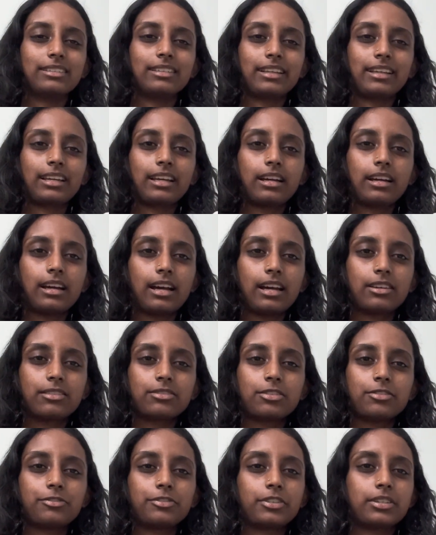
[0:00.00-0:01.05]
Like, I don't
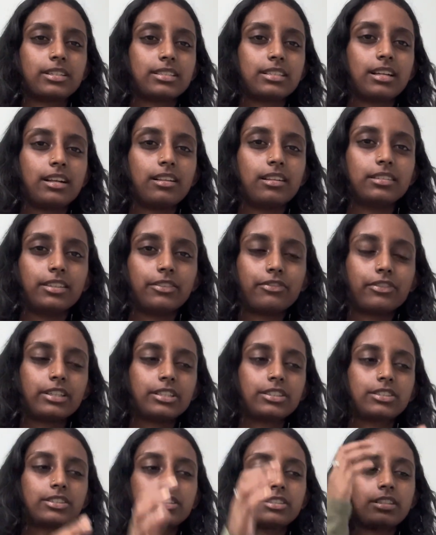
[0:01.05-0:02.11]
know if you can tell a
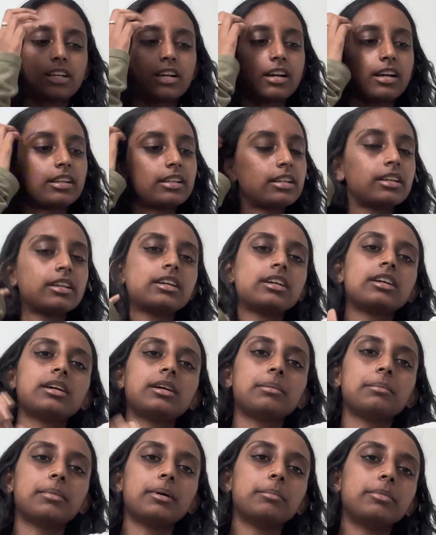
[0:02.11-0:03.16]
difference or not,
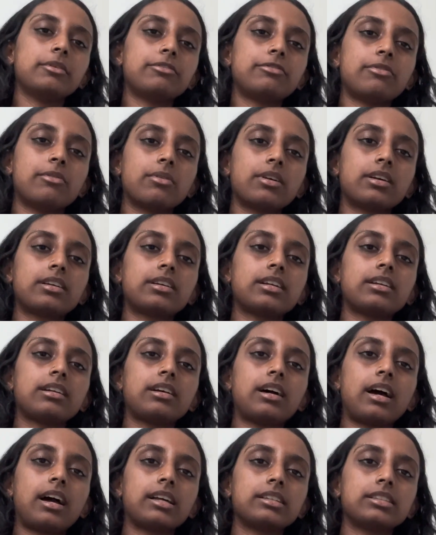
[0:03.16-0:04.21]
but before,
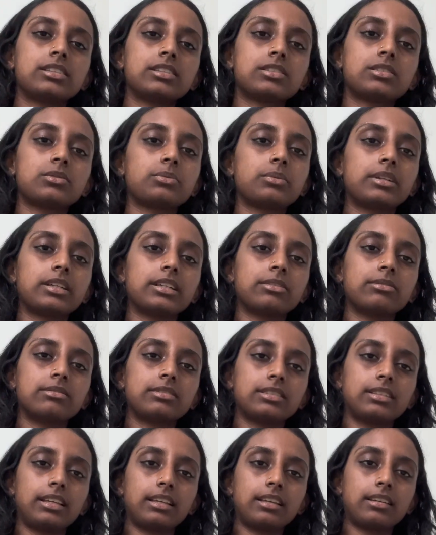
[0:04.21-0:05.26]
I swear it was
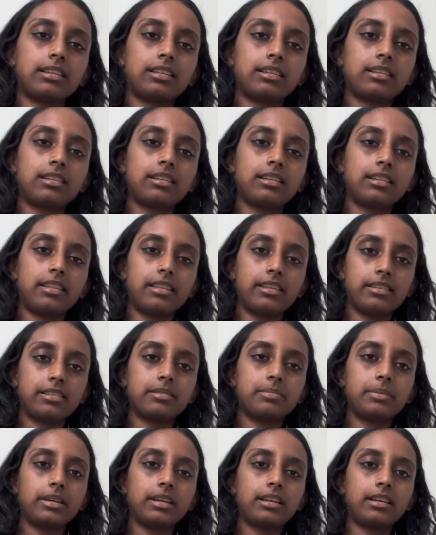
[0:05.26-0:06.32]
like this
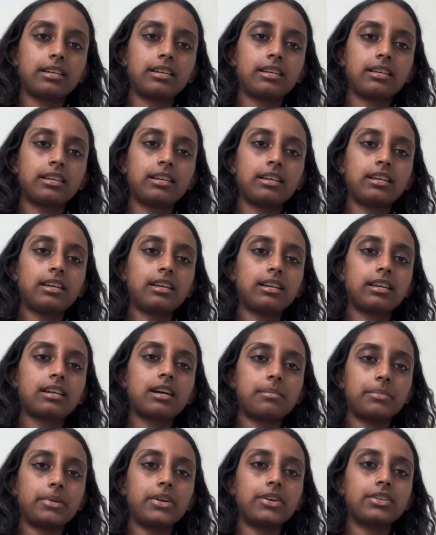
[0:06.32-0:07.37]
big
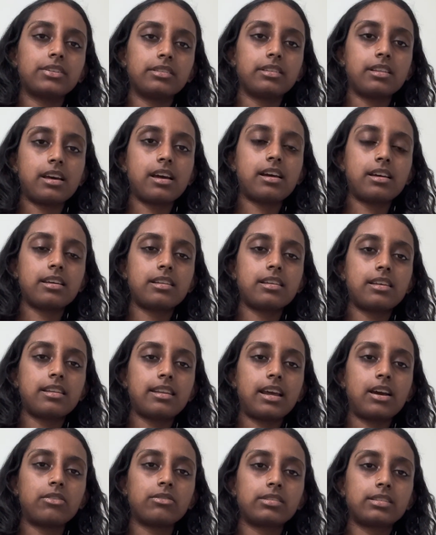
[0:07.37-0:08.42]
compared to the head, and
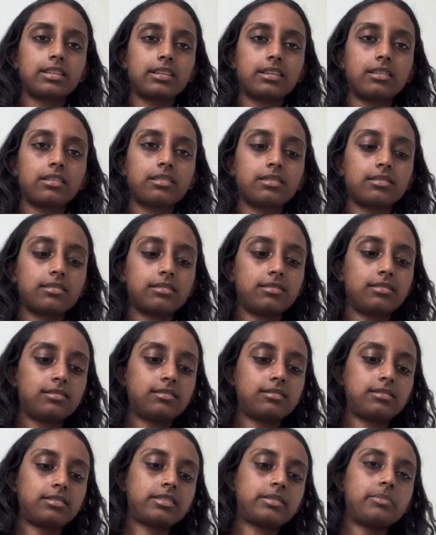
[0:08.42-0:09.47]
now it's like
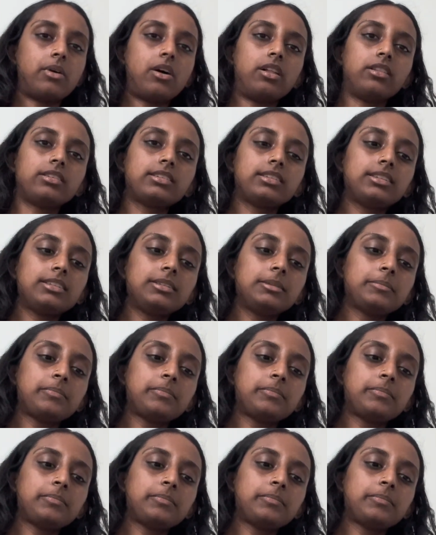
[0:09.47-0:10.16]
smaller.